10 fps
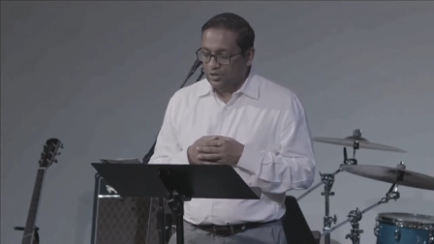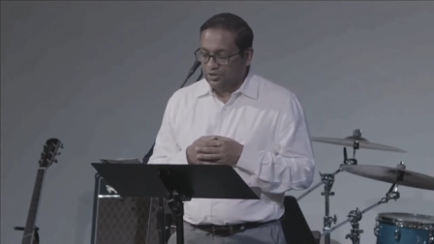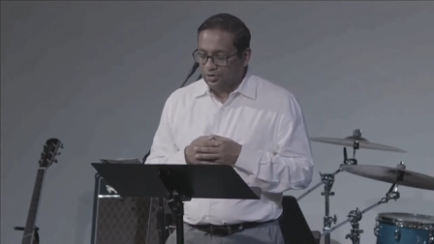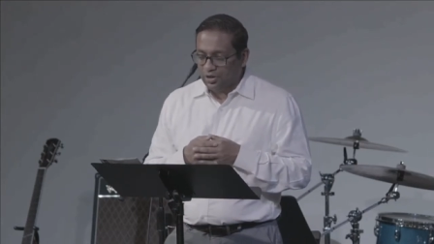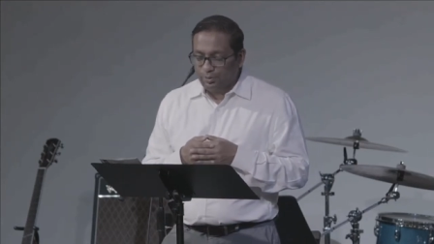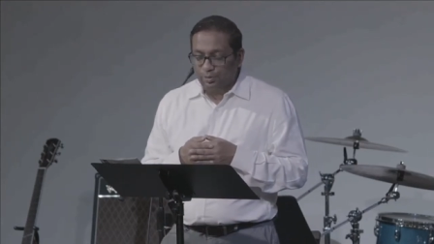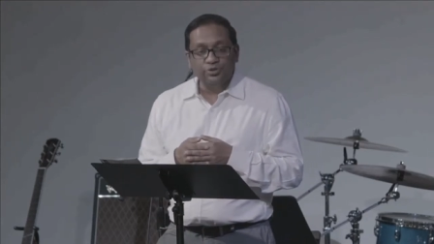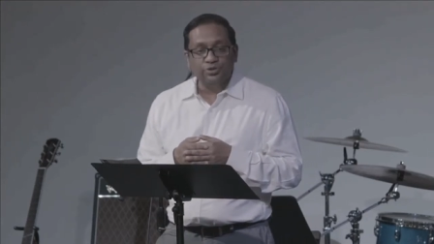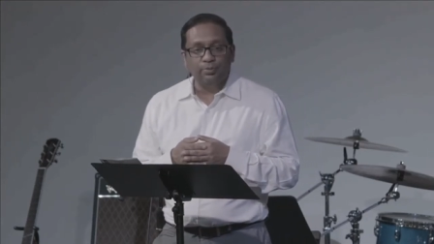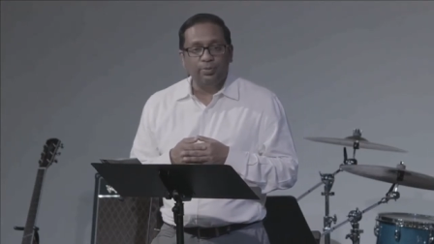strong
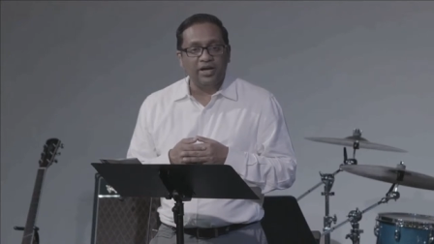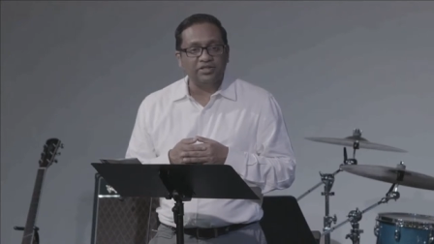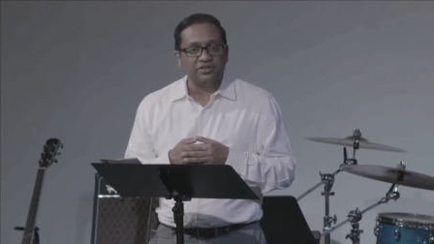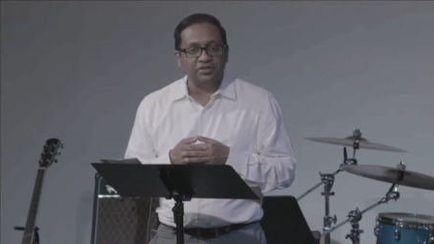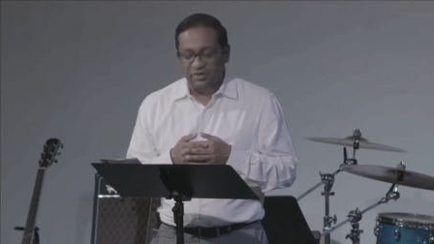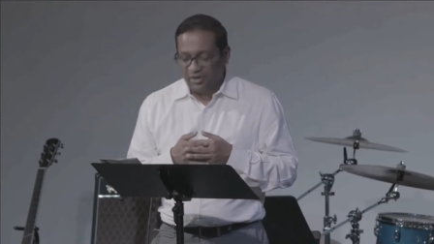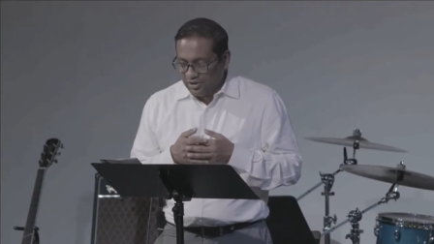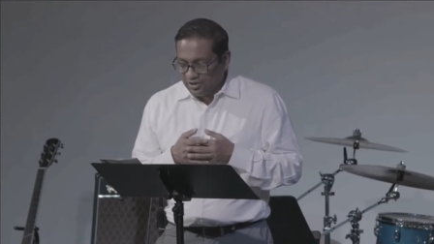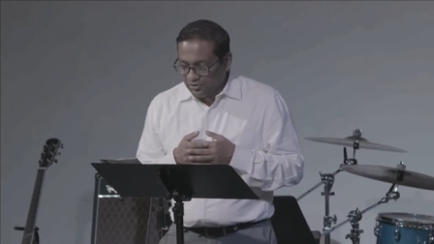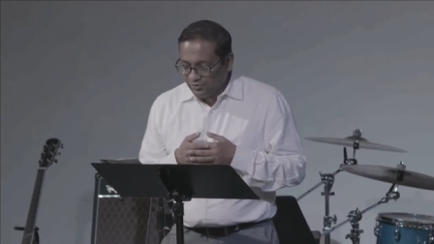bulls of Bashan
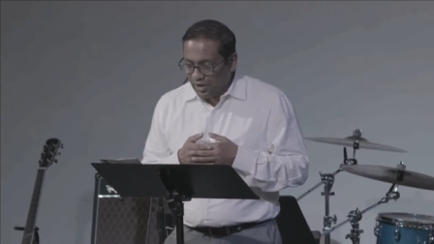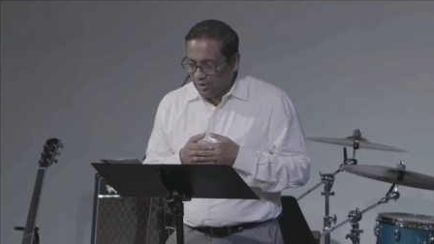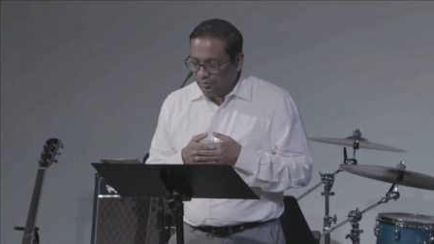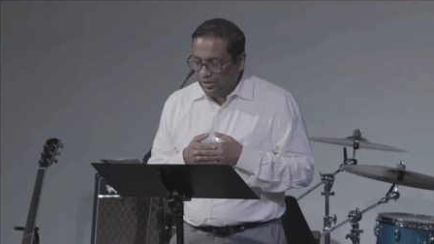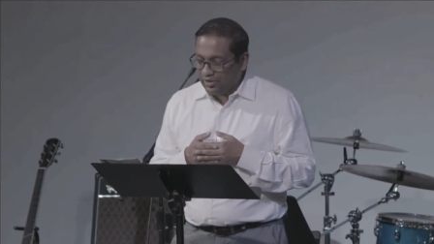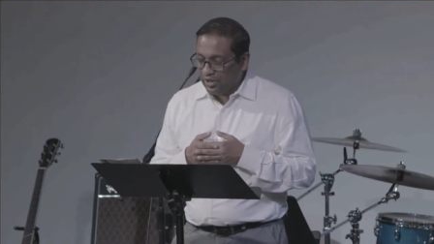surround me.